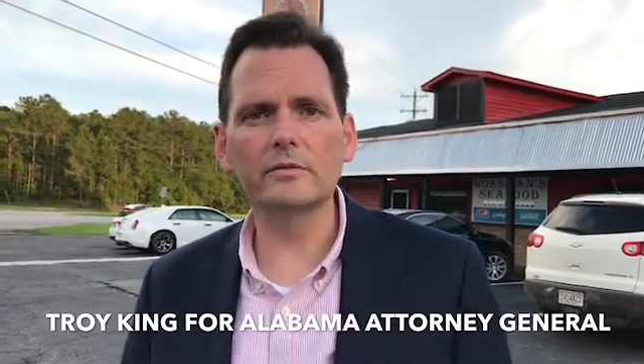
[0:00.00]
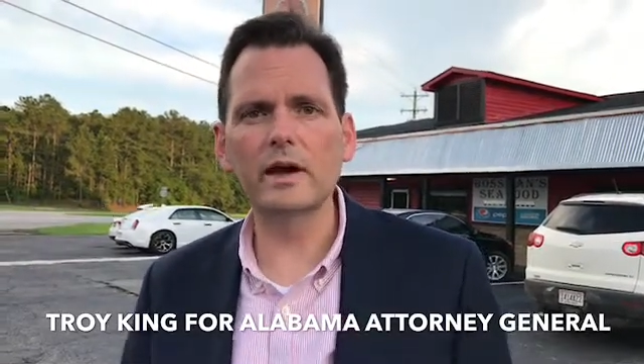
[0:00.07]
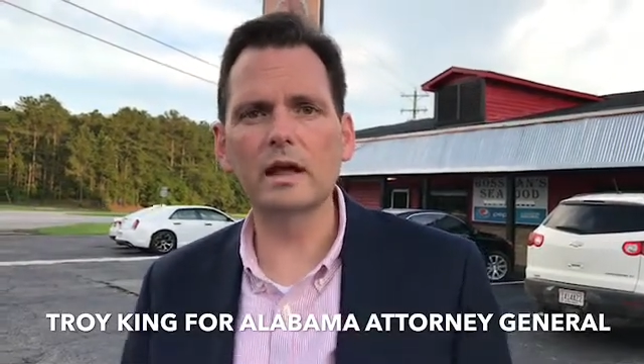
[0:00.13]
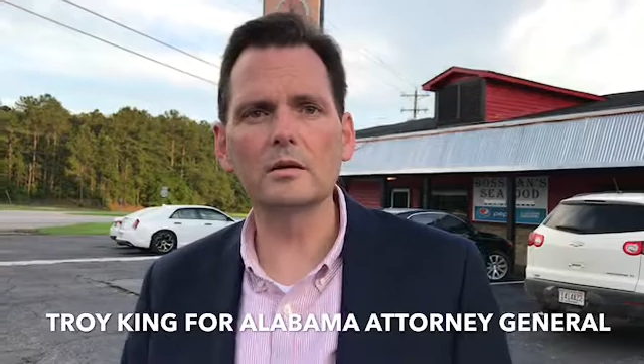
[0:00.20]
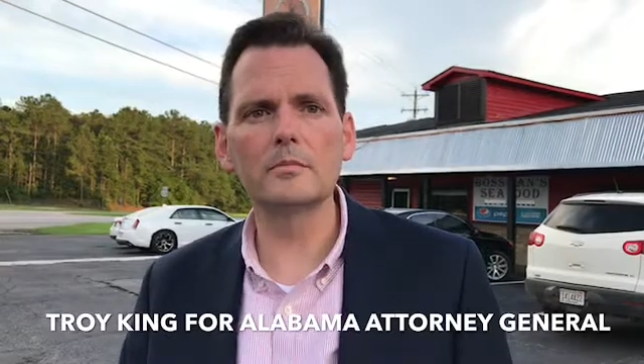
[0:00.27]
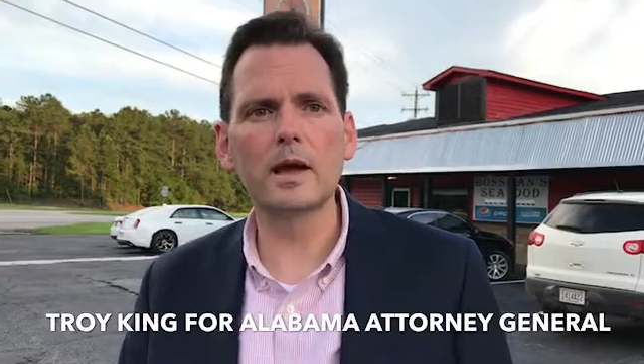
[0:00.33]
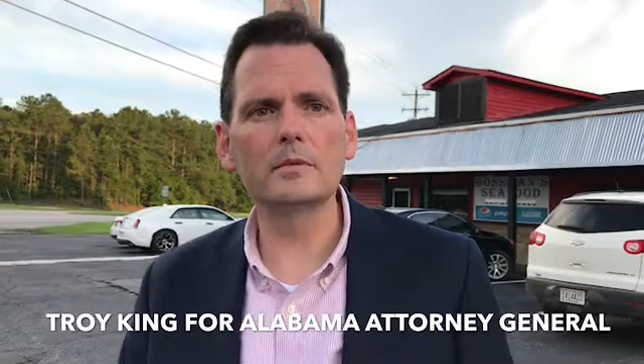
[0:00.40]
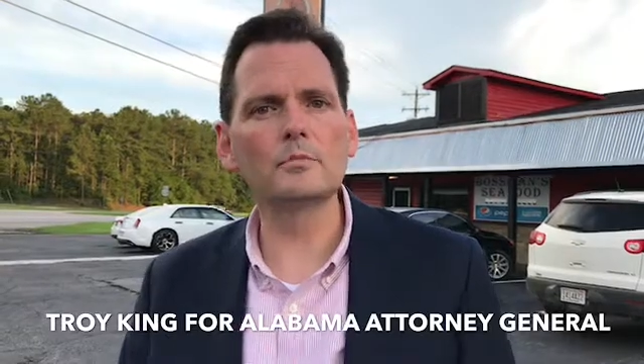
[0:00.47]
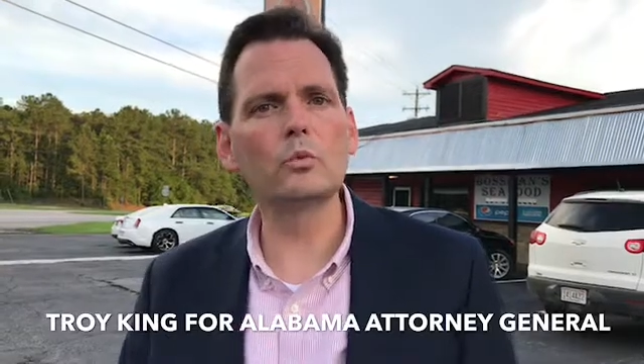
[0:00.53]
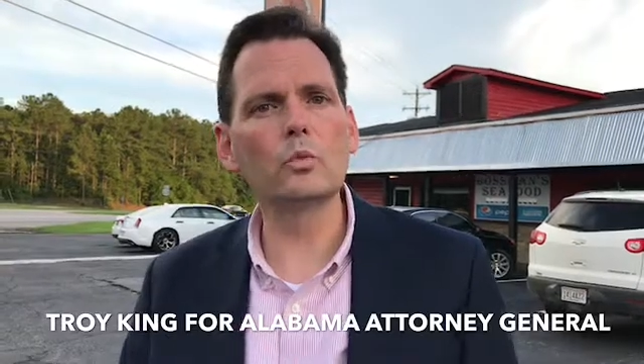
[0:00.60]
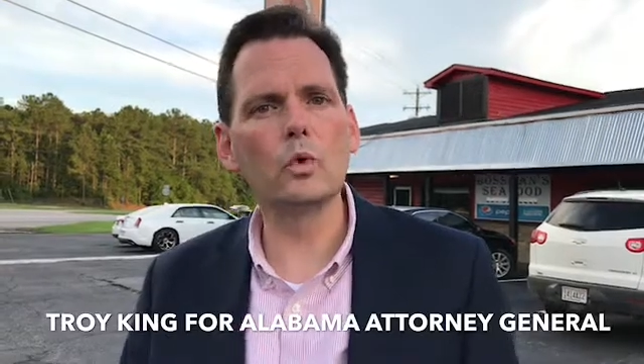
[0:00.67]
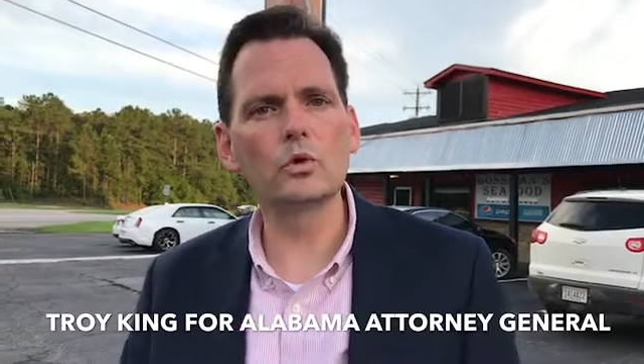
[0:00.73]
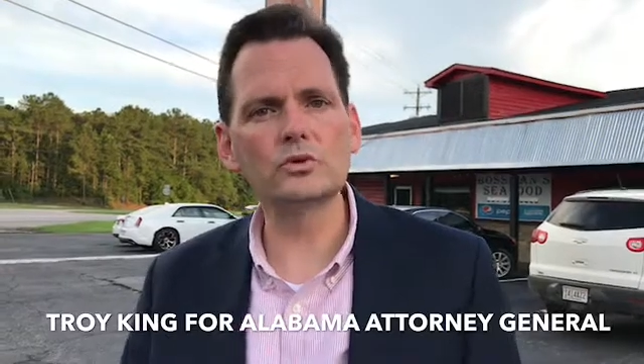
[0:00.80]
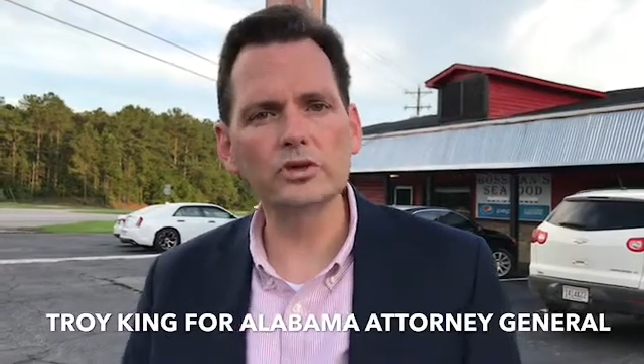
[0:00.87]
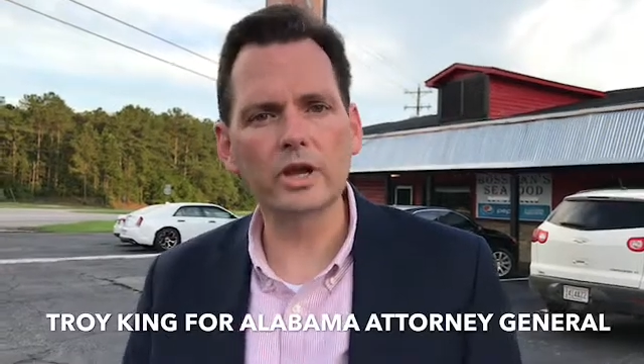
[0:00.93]
of Alabama
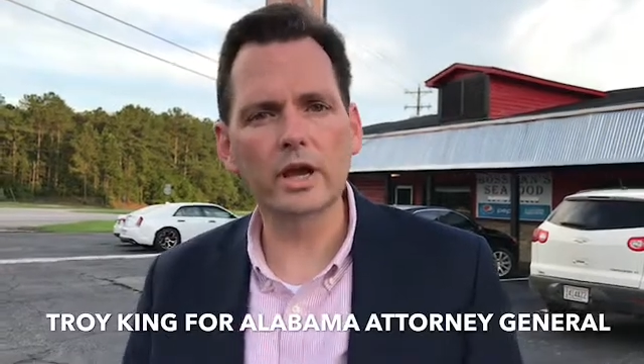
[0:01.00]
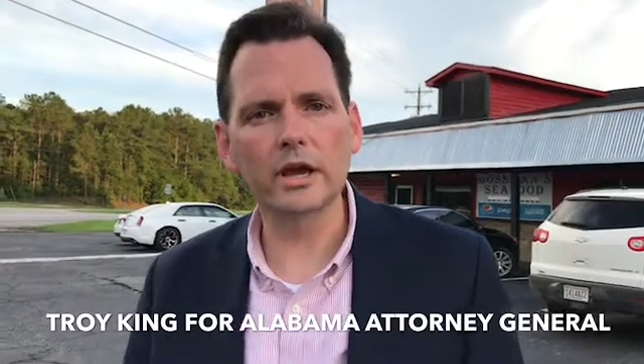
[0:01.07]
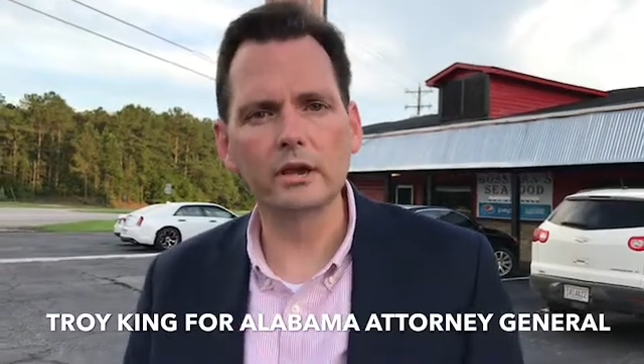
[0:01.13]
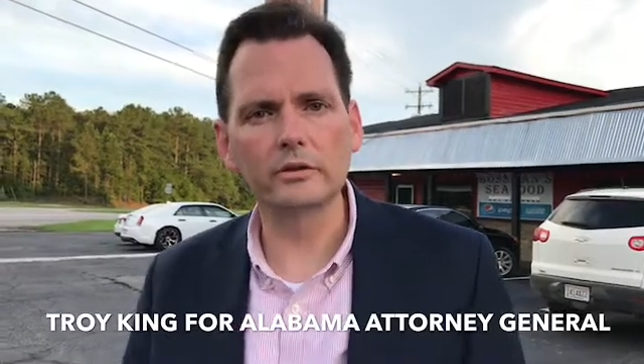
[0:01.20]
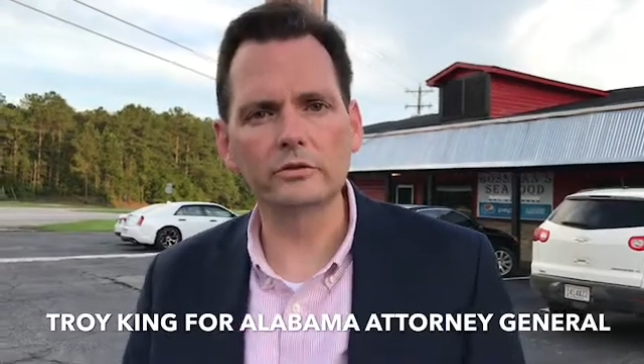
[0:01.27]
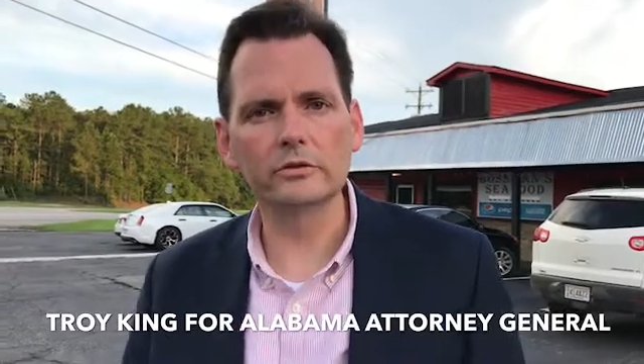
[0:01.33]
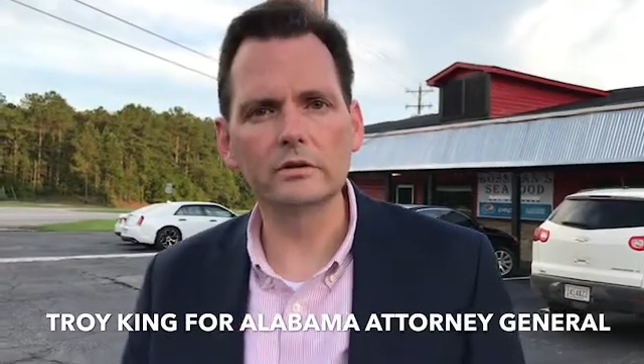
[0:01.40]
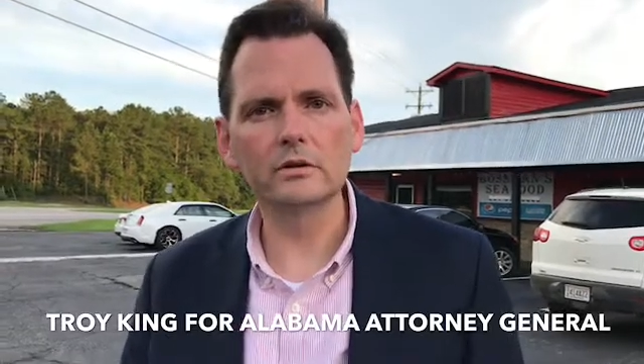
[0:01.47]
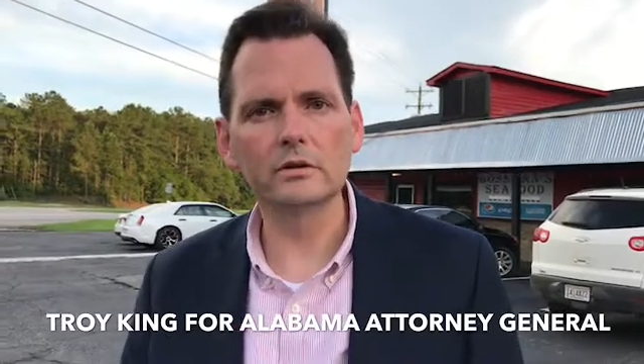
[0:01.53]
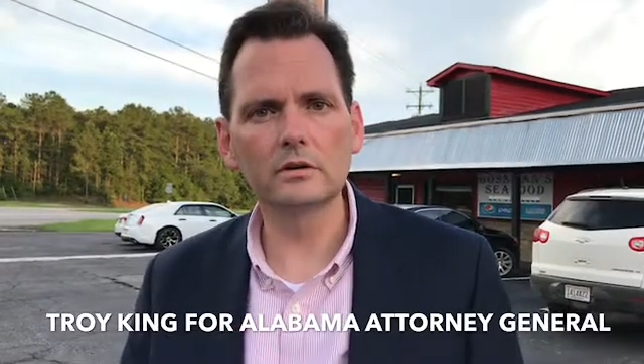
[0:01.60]
want change?